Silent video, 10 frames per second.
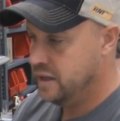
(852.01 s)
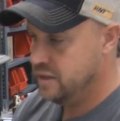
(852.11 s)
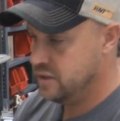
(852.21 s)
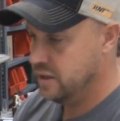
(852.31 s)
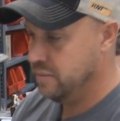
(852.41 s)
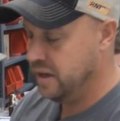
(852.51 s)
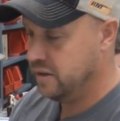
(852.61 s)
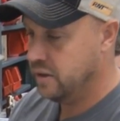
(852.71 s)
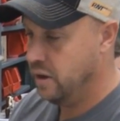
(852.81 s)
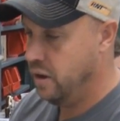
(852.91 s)
is going to make
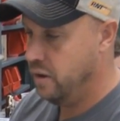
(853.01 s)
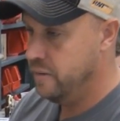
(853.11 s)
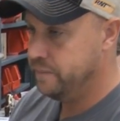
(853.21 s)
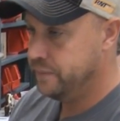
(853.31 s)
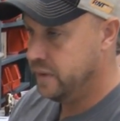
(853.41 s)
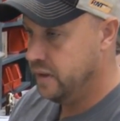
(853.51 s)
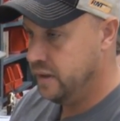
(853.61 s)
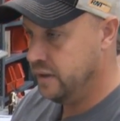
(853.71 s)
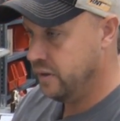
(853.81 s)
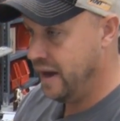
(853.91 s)
the call
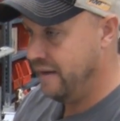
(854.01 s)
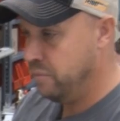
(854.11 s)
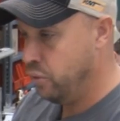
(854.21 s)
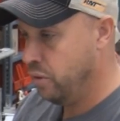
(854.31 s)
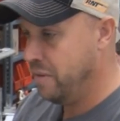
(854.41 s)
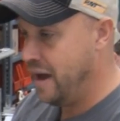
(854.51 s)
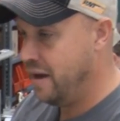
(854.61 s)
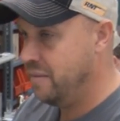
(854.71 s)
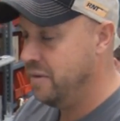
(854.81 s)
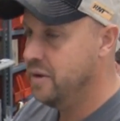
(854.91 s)
either have more
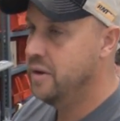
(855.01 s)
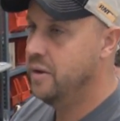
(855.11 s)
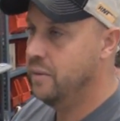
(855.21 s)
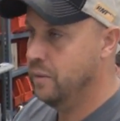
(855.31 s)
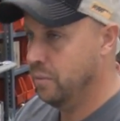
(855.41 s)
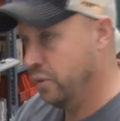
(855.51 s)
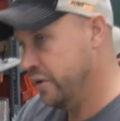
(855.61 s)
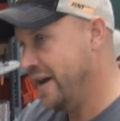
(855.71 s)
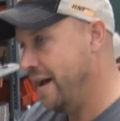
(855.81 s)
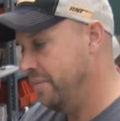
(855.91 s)
bottom or more
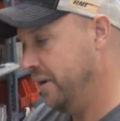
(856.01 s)
top